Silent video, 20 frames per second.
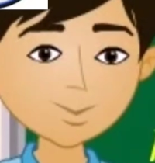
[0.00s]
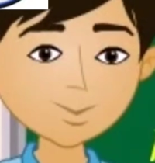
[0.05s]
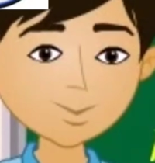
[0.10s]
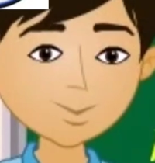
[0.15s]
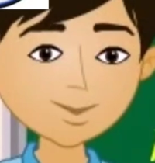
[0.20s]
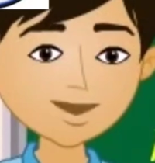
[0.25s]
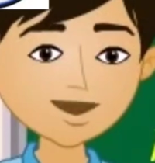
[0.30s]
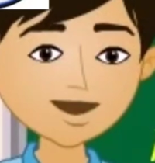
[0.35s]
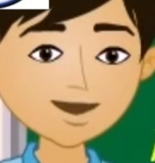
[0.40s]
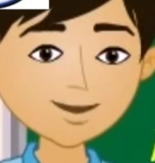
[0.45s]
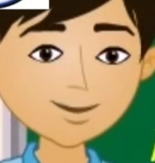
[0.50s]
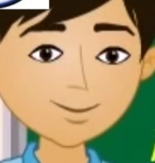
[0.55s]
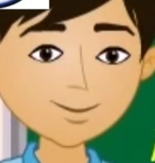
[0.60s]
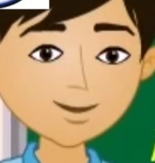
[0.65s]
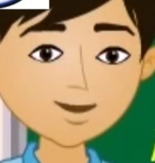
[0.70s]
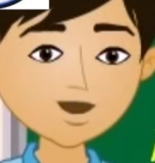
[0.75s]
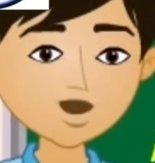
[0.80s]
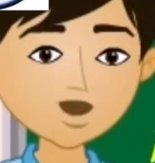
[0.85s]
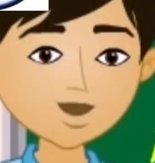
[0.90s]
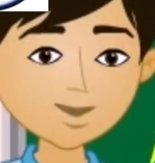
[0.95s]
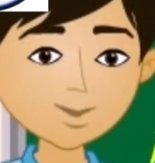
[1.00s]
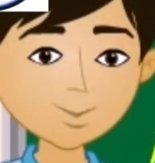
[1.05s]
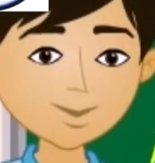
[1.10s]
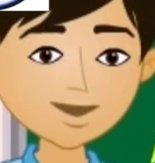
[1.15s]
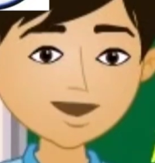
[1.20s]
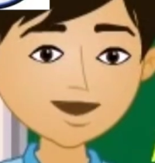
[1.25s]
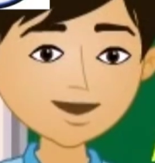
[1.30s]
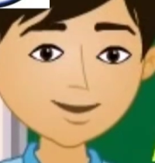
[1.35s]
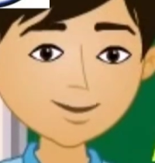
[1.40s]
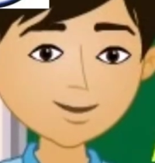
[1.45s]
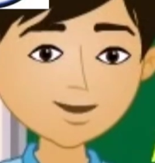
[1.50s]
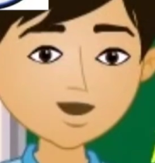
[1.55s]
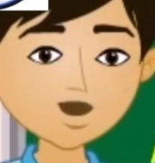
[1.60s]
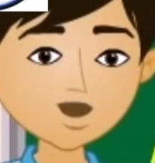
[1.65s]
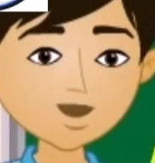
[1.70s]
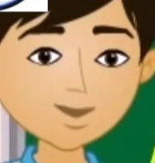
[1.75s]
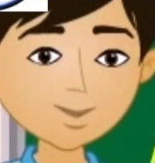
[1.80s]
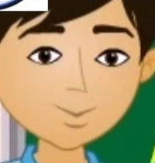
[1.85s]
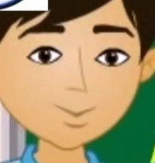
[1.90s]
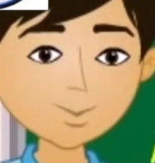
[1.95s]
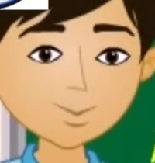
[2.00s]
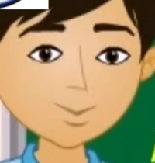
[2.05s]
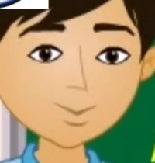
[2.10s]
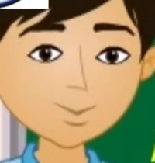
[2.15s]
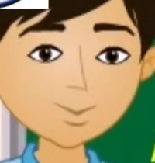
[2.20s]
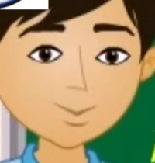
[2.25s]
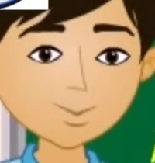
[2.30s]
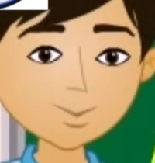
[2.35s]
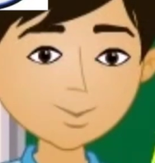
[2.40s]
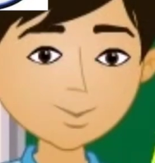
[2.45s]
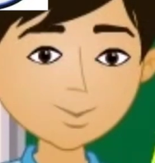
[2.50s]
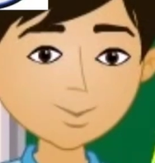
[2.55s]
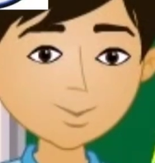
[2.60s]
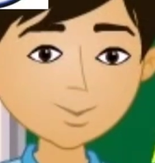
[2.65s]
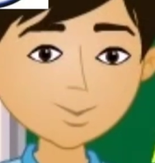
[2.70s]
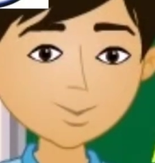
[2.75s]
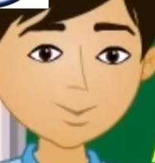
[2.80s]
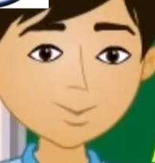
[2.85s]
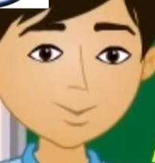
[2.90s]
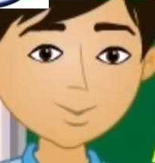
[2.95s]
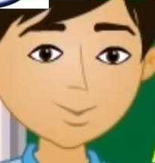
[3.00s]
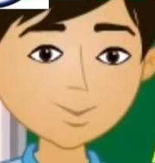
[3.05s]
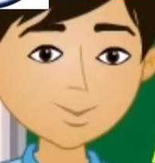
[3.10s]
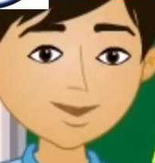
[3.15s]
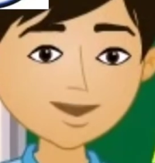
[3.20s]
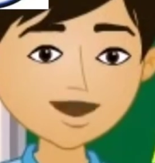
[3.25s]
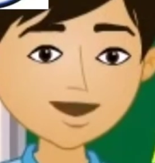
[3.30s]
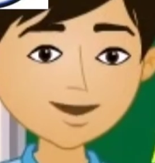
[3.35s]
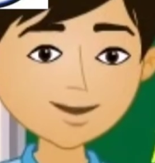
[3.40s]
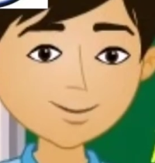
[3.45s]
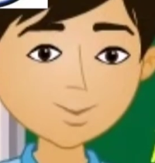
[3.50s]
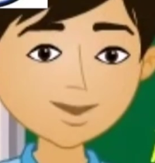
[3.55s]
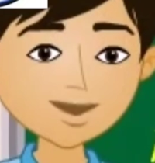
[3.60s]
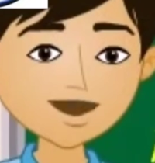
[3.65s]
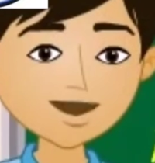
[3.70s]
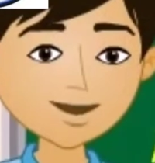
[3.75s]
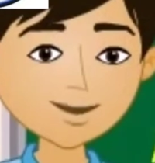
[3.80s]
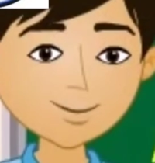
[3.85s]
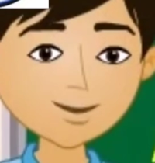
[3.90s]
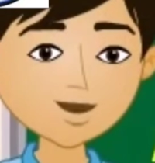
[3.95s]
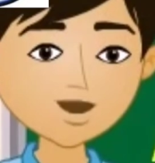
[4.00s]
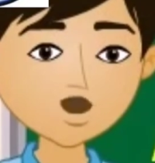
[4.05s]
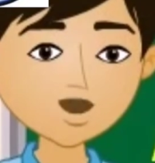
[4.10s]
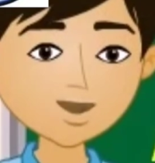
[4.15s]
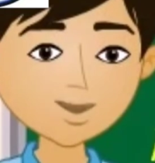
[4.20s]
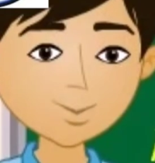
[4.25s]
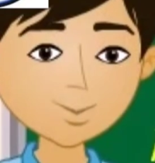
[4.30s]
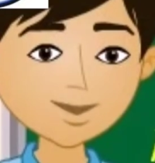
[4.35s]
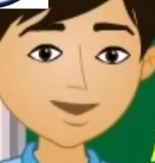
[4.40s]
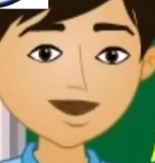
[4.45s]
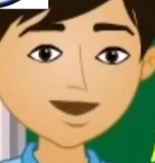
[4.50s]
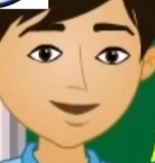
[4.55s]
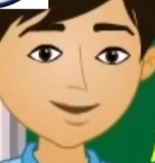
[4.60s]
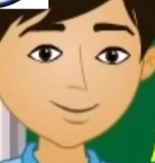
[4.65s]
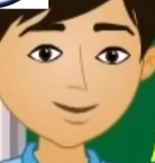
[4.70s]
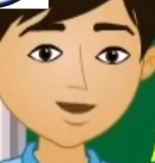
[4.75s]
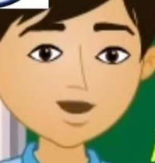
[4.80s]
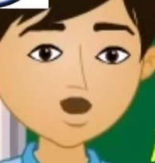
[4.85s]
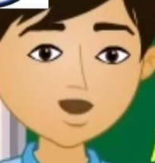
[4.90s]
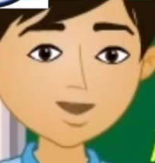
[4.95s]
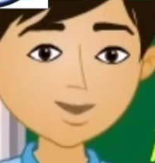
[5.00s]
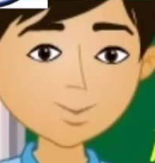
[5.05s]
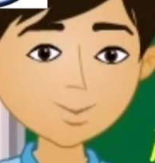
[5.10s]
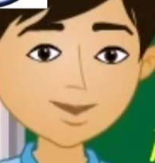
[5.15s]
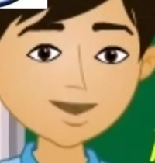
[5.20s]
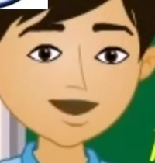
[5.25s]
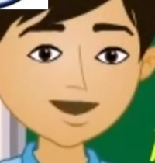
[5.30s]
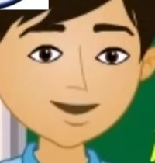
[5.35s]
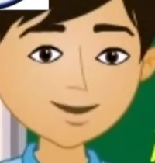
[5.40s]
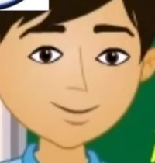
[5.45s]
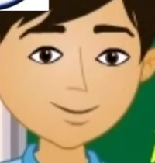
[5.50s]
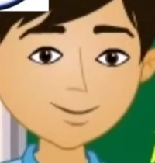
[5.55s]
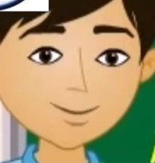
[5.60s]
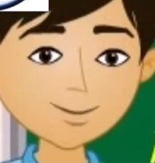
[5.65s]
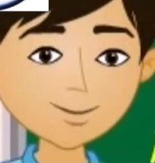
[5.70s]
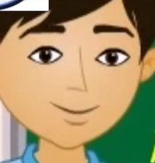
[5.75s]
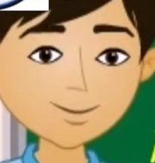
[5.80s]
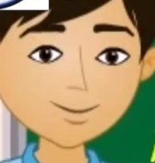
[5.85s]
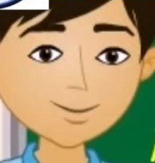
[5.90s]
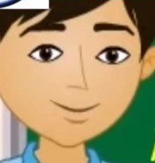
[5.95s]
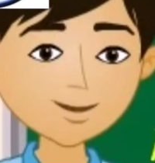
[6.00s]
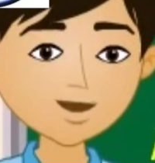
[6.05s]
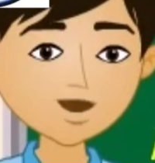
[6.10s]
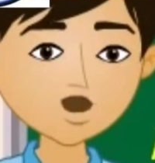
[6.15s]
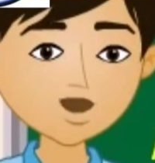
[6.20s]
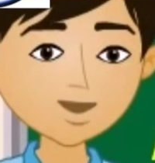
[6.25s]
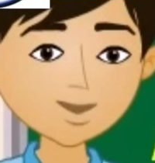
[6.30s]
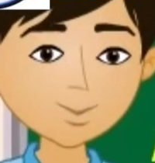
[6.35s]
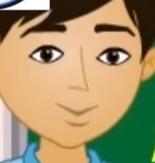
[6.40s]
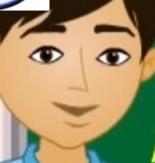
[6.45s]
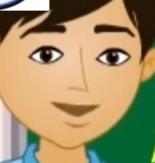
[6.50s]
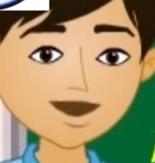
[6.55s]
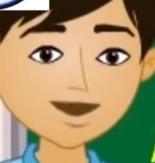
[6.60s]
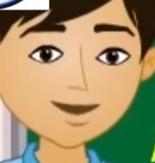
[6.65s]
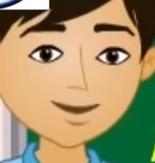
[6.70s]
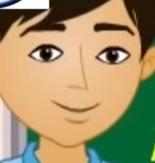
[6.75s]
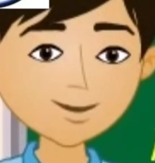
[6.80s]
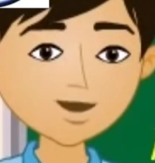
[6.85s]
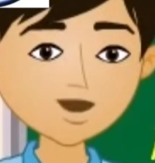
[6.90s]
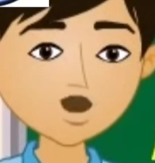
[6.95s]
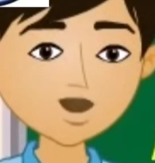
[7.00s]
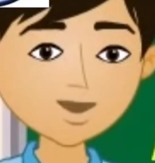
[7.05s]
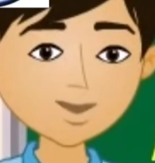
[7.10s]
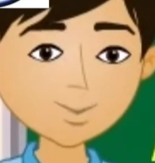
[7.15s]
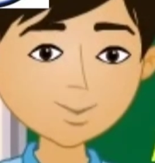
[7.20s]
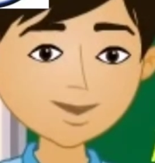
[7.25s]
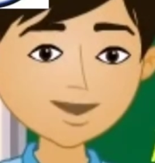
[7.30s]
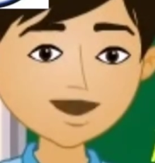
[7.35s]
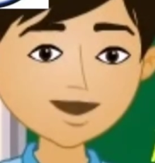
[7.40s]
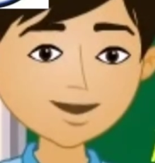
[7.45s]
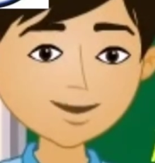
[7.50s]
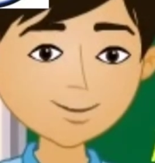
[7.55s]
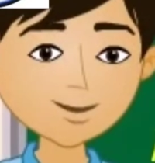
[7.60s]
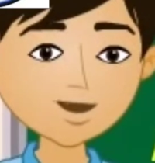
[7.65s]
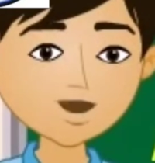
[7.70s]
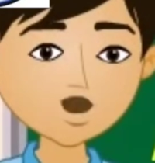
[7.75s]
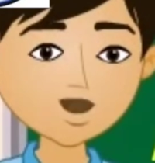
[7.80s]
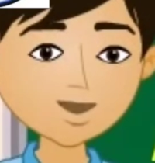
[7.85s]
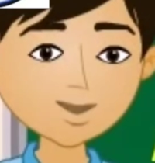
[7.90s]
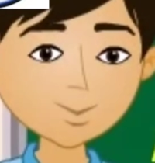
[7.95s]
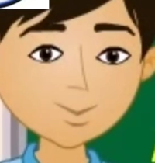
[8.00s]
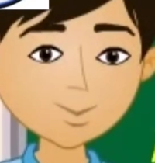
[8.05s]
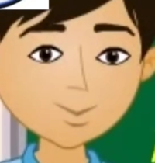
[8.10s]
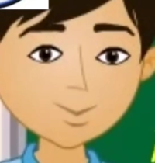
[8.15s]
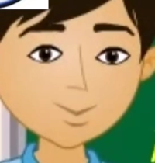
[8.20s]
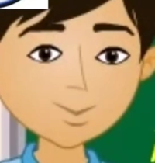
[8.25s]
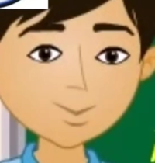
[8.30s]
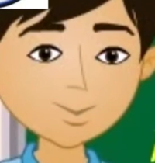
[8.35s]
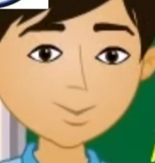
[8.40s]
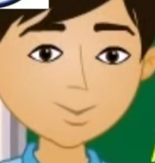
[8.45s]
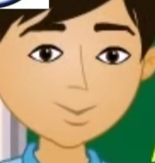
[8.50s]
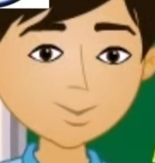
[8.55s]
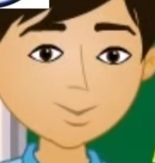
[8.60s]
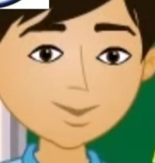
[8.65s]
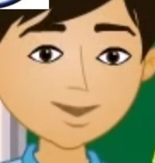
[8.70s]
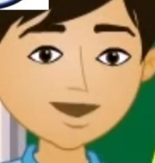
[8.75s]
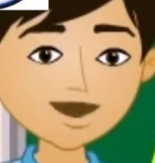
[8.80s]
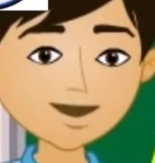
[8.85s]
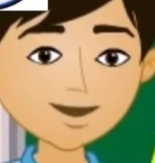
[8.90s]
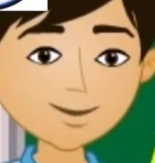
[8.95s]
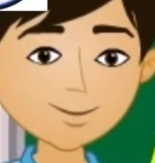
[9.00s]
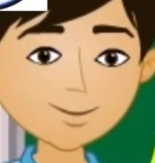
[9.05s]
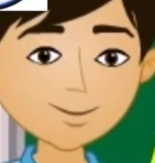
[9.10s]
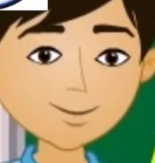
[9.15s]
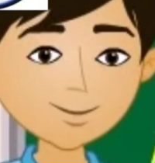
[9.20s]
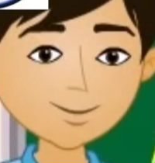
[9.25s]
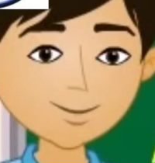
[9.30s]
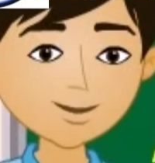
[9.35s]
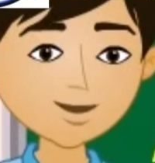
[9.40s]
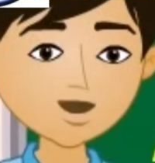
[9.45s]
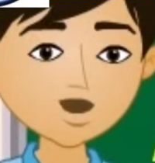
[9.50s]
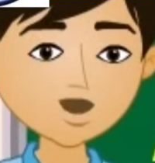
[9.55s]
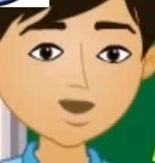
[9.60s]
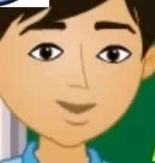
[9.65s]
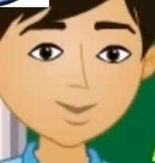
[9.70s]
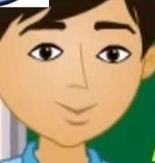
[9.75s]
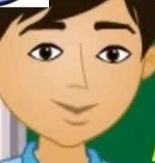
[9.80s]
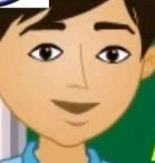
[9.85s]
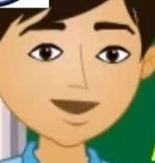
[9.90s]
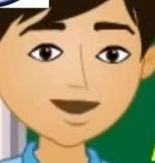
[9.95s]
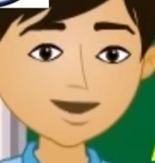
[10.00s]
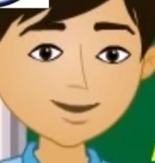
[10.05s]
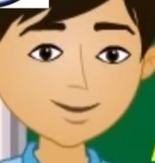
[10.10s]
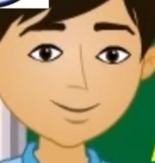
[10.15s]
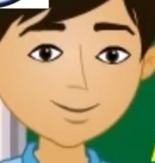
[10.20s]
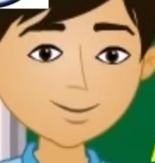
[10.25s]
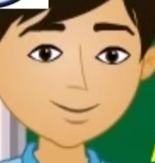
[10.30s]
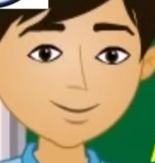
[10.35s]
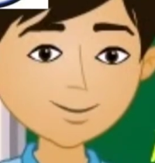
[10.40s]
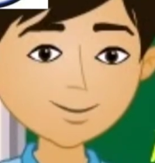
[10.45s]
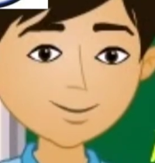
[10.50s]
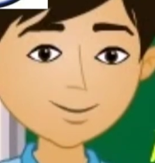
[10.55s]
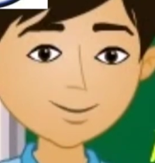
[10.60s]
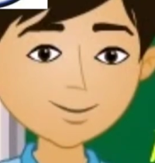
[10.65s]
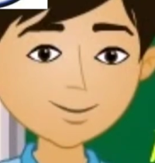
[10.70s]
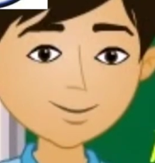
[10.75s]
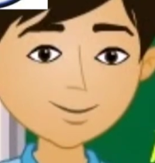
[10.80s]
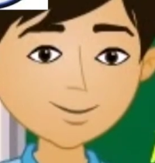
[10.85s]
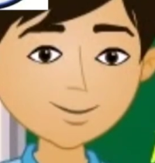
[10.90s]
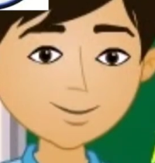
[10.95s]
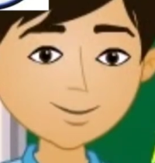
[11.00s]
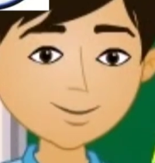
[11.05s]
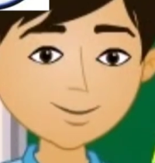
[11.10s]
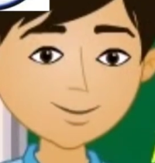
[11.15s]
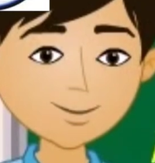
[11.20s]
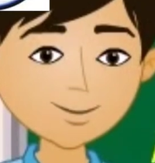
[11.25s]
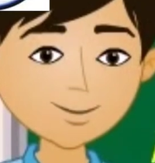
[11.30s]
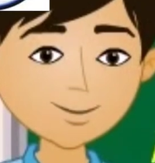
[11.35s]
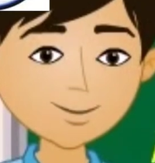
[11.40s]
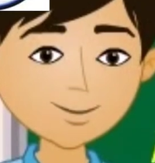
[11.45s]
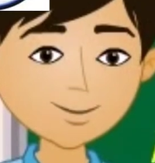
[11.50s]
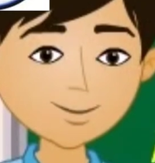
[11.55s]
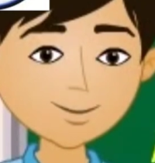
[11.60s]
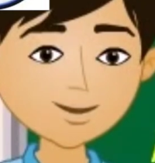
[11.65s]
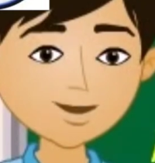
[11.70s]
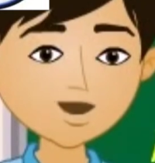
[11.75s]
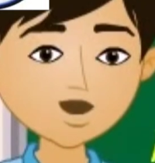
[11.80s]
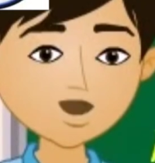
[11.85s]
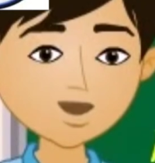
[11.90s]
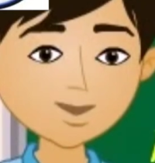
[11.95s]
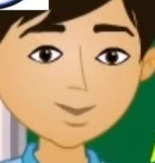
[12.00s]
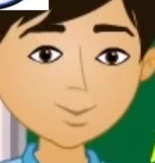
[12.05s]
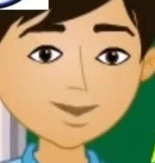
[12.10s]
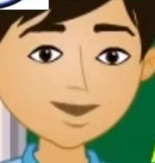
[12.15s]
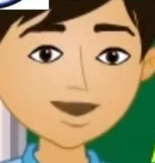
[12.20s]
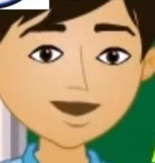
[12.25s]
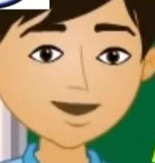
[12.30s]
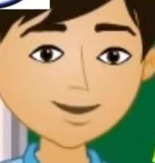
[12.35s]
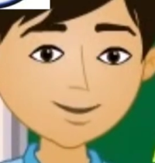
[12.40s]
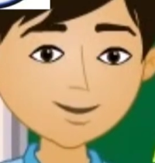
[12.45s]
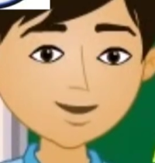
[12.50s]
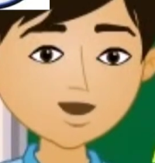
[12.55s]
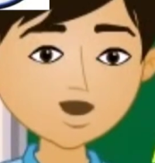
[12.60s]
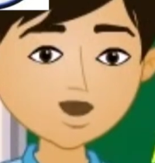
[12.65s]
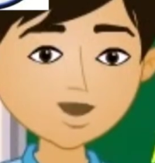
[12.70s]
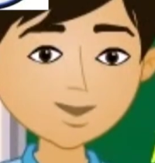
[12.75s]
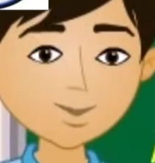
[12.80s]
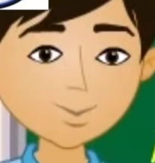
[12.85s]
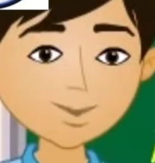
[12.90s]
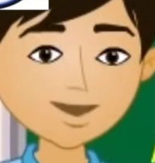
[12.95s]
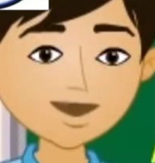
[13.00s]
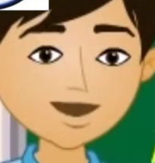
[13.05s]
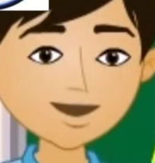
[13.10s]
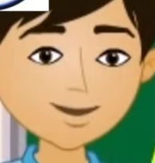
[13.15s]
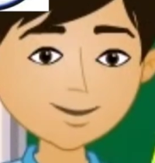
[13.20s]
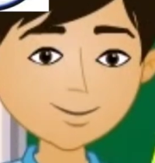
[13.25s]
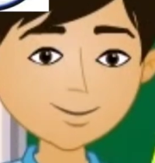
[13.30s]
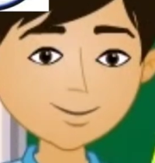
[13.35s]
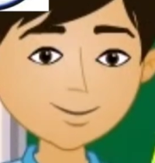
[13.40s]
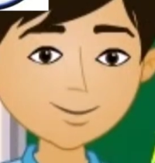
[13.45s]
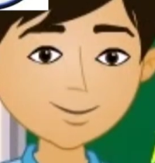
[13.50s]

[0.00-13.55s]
Well, let us try an example. We have a closed right circular cylinder of radius 7 centimeters and height 10 centimeters. Let us find its volume.